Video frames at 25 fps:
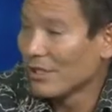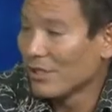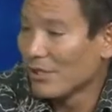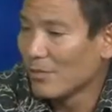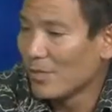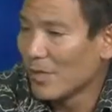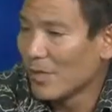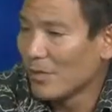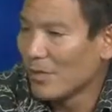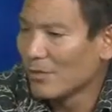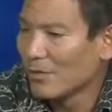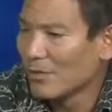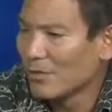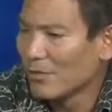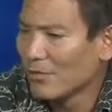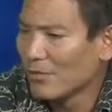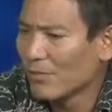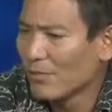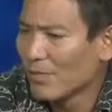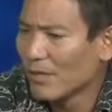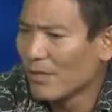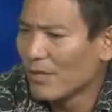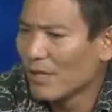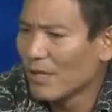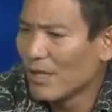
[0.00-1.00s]
to be able to
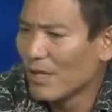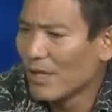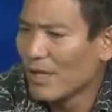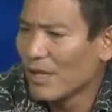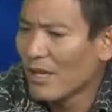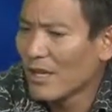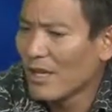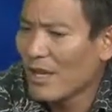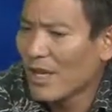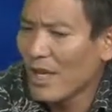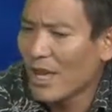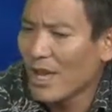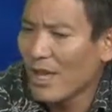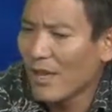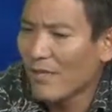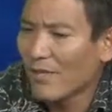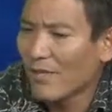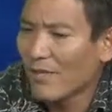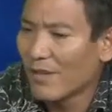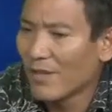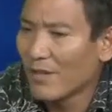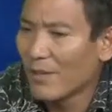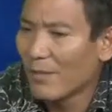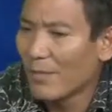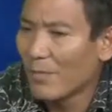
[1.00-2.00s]
really
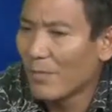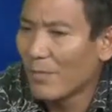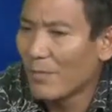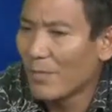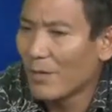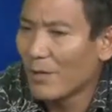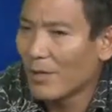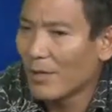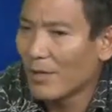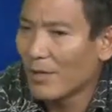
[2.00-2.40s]
have them,